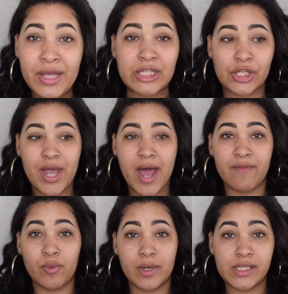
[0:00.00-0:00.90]
So yeah, if
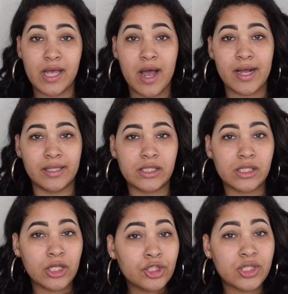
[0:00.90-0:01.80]
you want to see how I got this
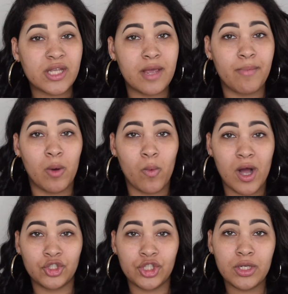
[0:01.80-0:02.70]
look, just keep on
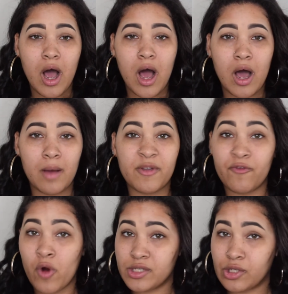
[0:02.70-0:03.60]
watching.
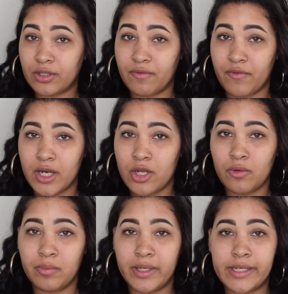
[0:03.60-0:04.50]
Before I start the
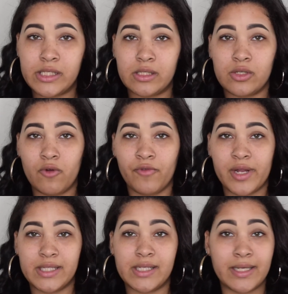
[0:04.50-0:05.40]
video, please don't
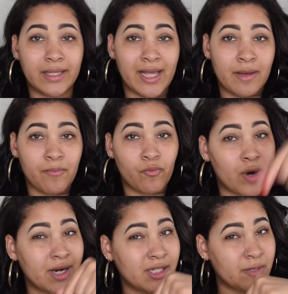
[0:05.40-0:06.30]
forget to hit that
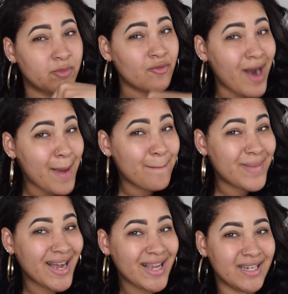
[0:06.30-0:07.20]
red subscribe
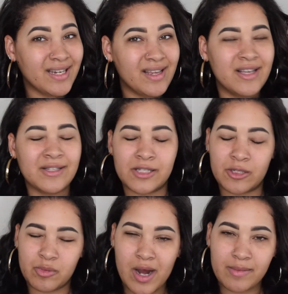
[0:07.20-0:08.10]
button to
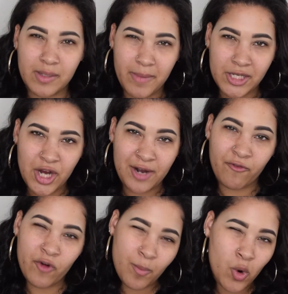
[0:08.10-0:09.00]
subscribe to my channel
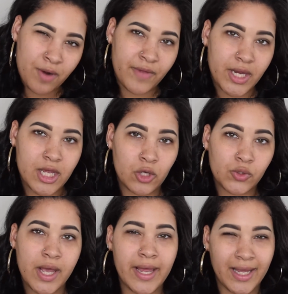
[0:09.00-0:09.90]
for more videos.
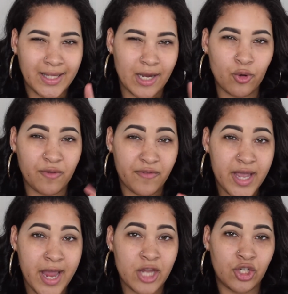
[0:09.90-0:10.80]
Hit that
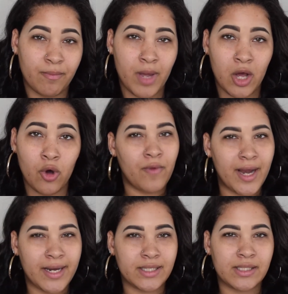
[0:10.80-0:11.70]
notification bell right
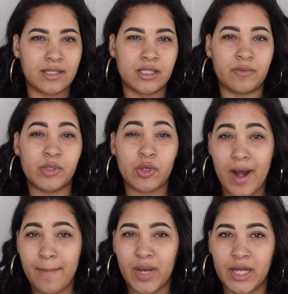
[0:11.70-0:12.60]
next to the
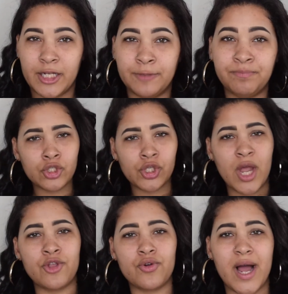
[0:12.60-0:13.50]
subscribe button so
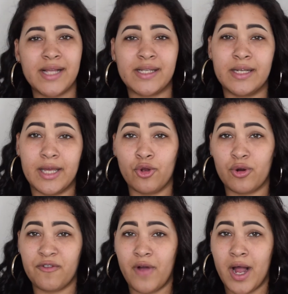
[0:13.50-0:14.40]
that you guys can get
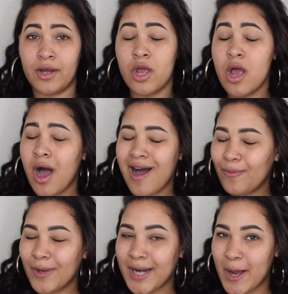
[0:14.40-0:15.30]
notified
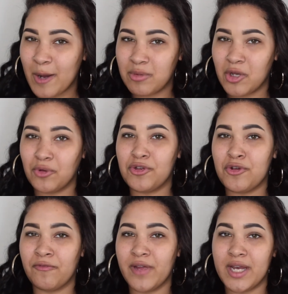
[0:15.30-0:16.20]
when I upload
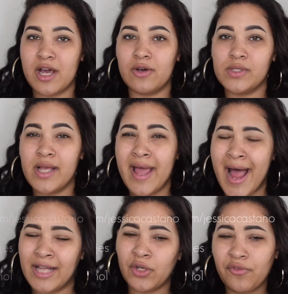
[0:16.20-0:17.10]
new videos.
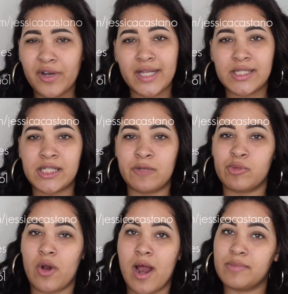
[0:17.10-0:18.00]
And don't forget to
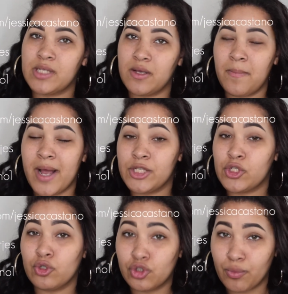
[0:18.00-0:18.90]
subscribe to my
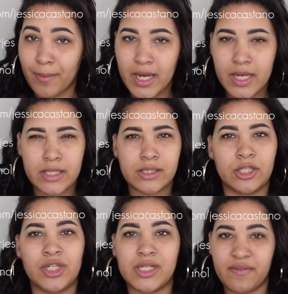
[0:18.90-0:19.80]
social media
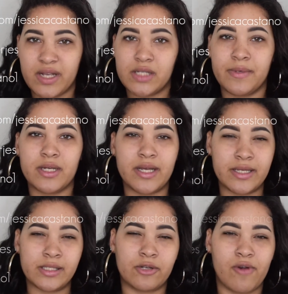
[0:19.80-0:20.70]
such as Facebook,
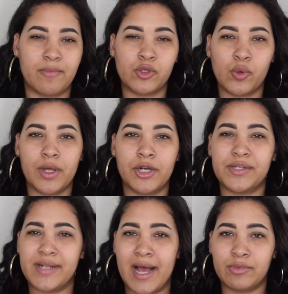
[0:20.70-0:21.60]
Instagram, Twitter,
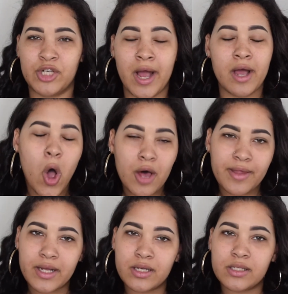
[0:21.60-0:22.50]
Snapchat, all
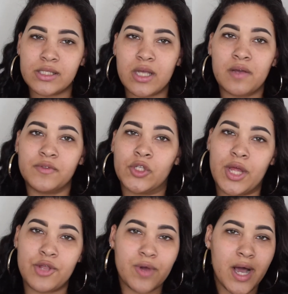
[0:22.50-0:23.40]
that good stuff so
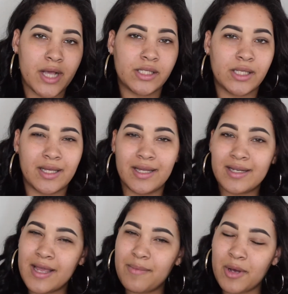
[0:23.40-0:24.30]
that you guys can
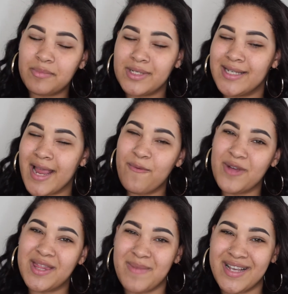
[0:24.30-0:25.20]
keep up to date
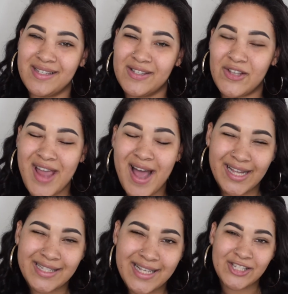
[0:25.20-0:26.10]
with me. So yeah, let's get